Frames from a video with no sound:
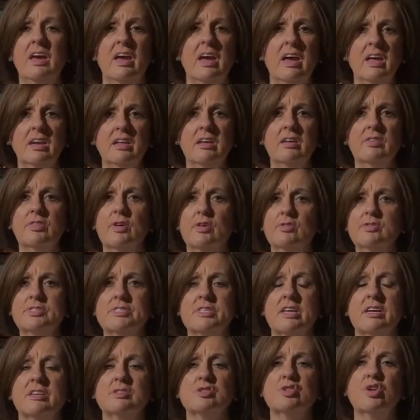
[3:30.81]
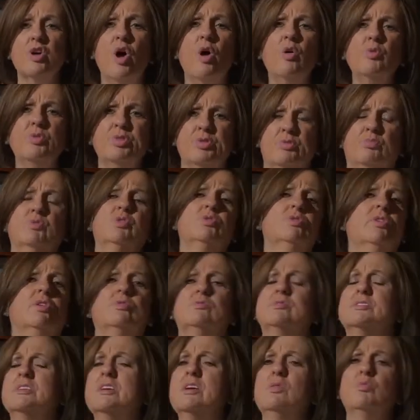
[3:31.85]
any of those things, go through
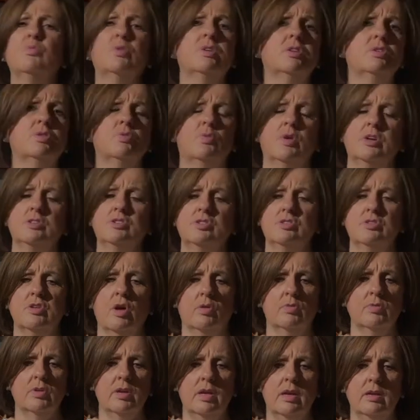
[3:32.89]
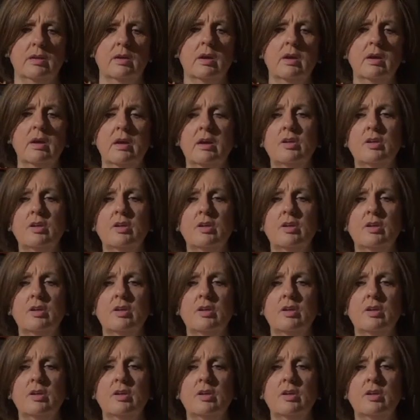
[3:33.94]
those. Get rid of the ones you don't need.